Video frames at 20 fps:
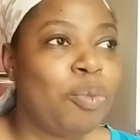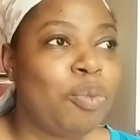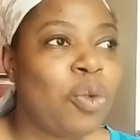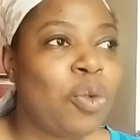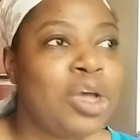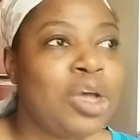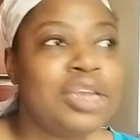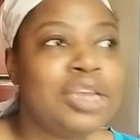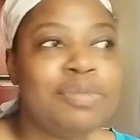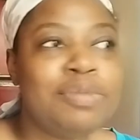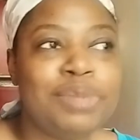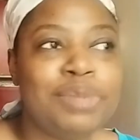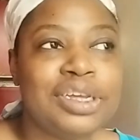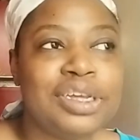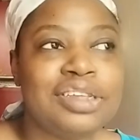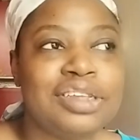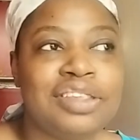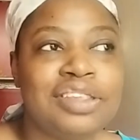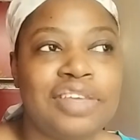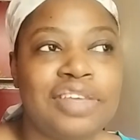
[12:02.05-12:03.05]
One,
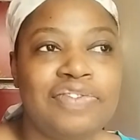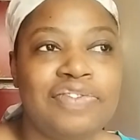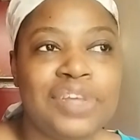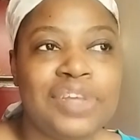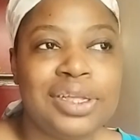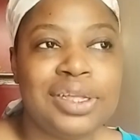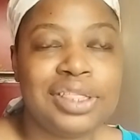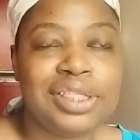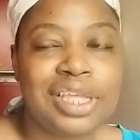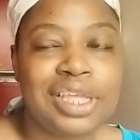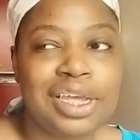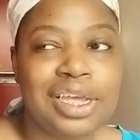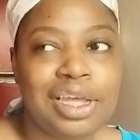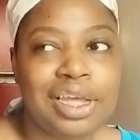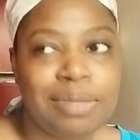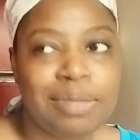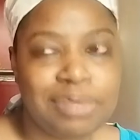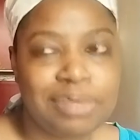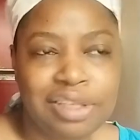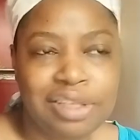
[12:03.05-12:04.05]
because I feel
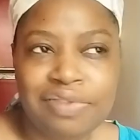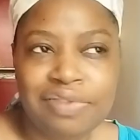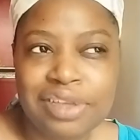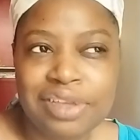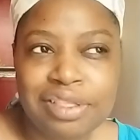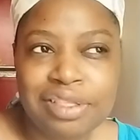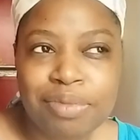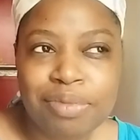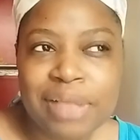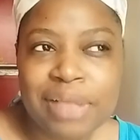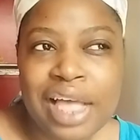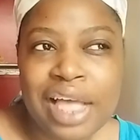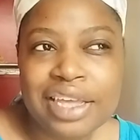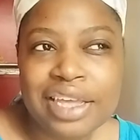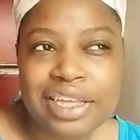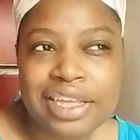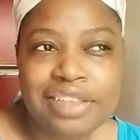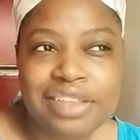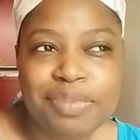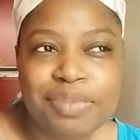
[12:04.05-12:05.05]
like I'm living the
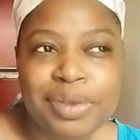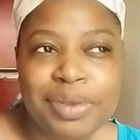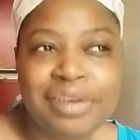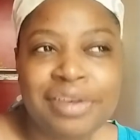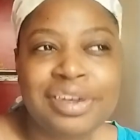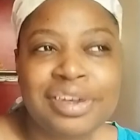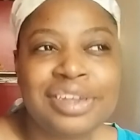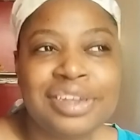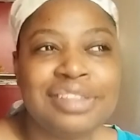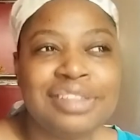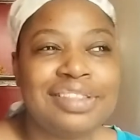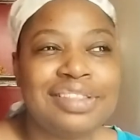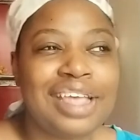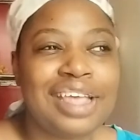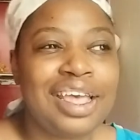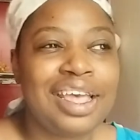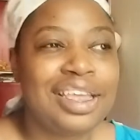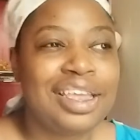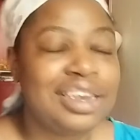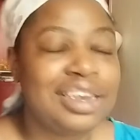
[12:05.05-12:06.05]
Black
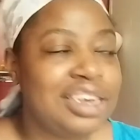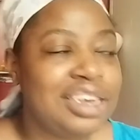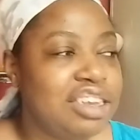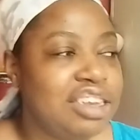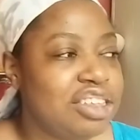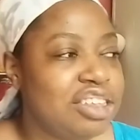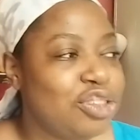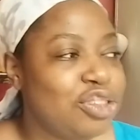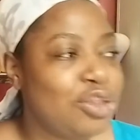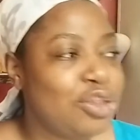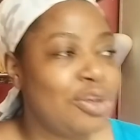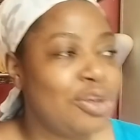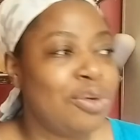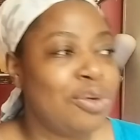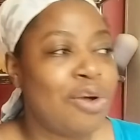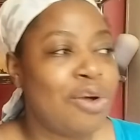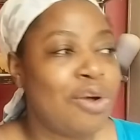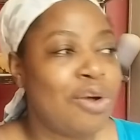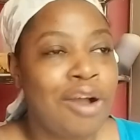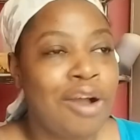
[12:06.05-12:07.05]
experience, and
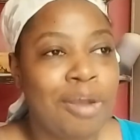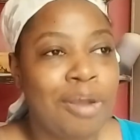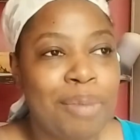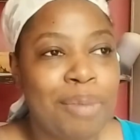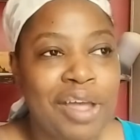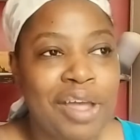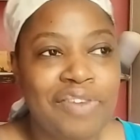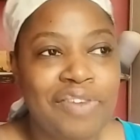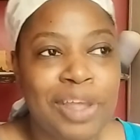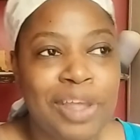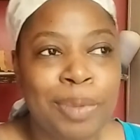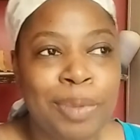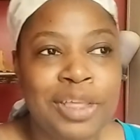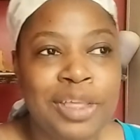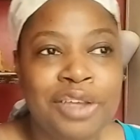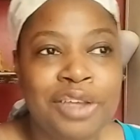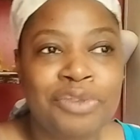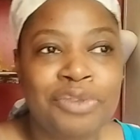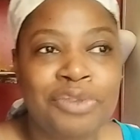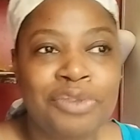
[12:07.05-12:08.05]
so are my
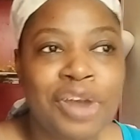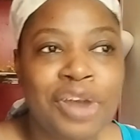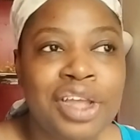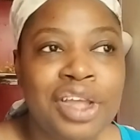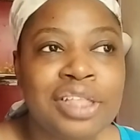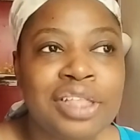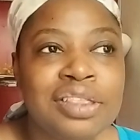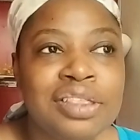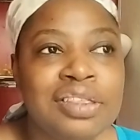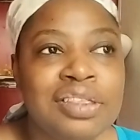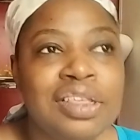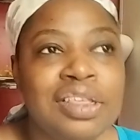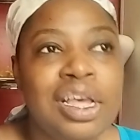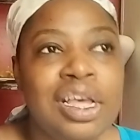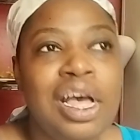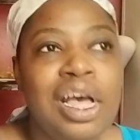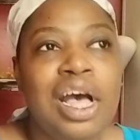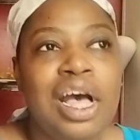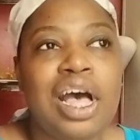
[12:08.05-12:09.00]
family and friends.